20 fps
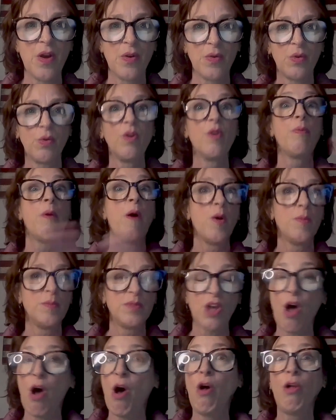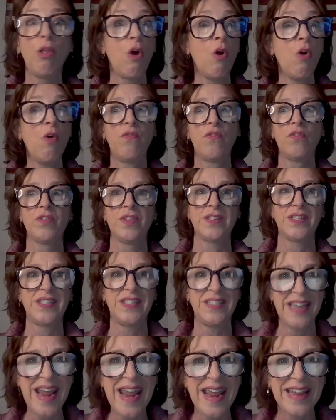group homes all over the
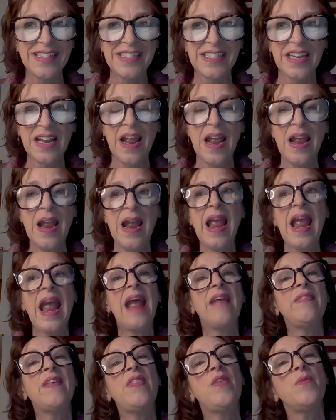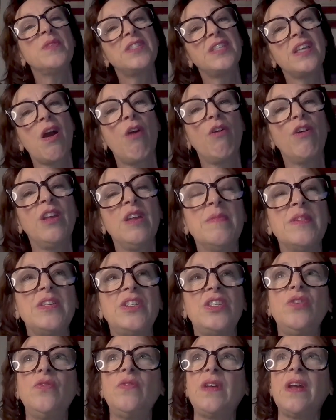state. And then there was the argument
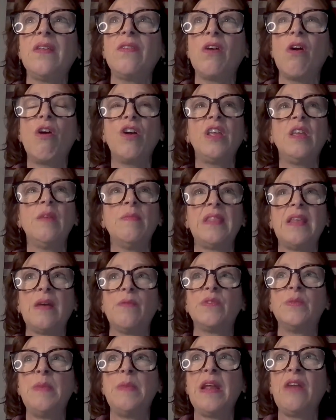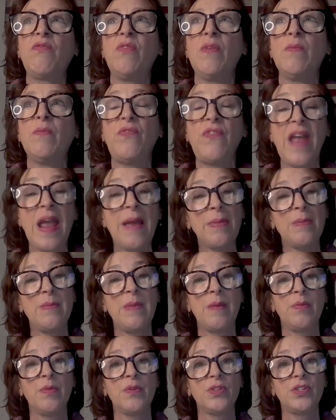too, the other argument that was made from family
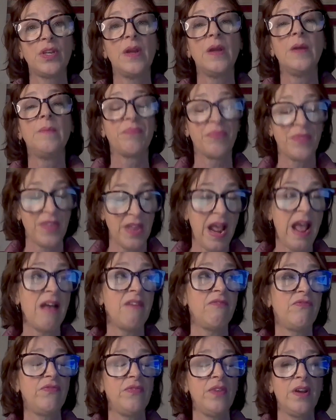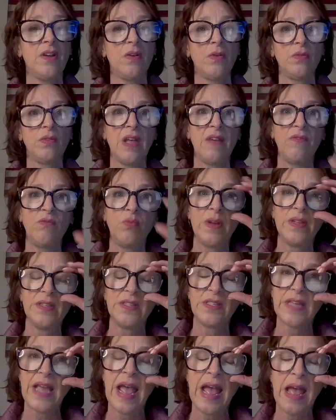members that have, loved
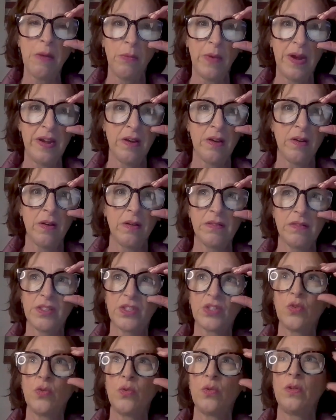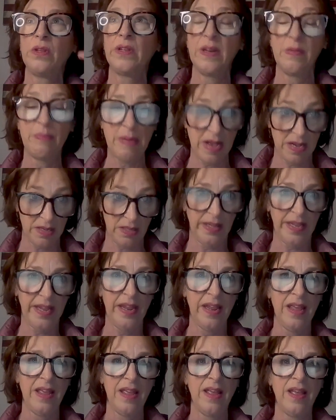ones at Rainier School in
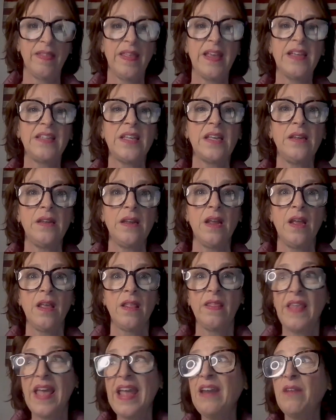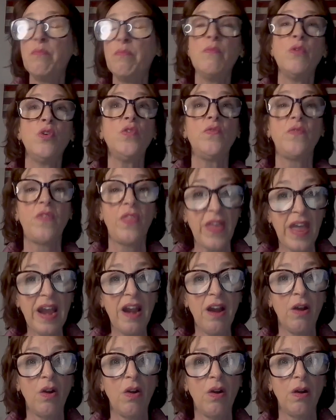Buckley. They said they'd moved
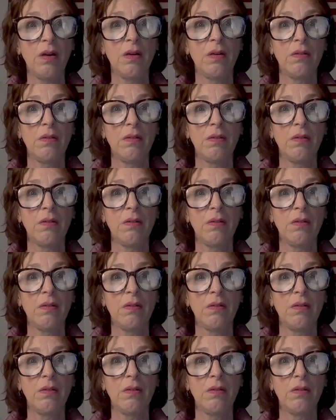their